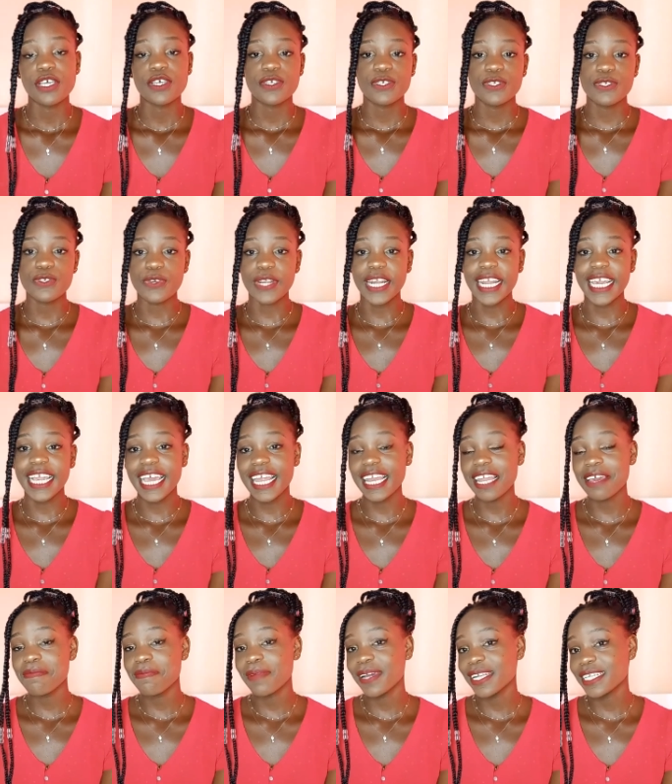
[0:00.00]
So
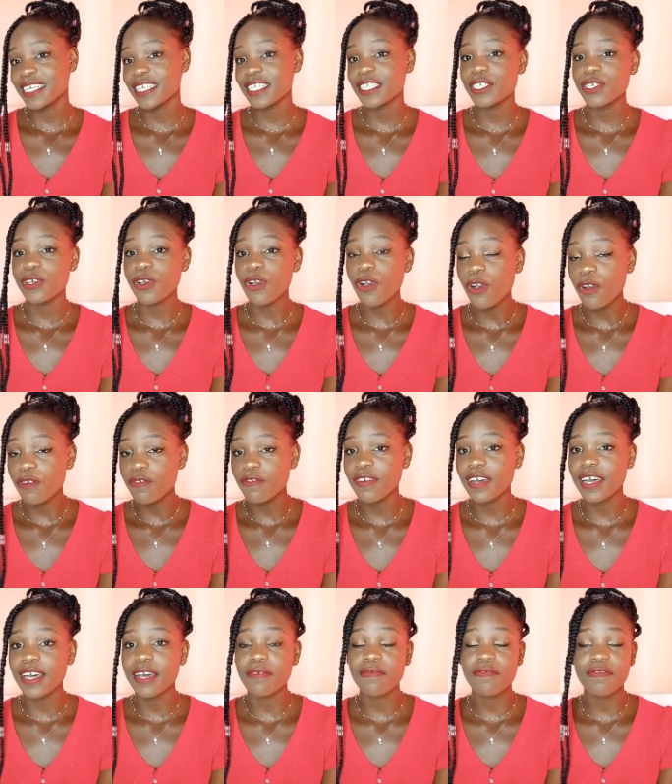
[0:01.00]
Lekala Patterns offer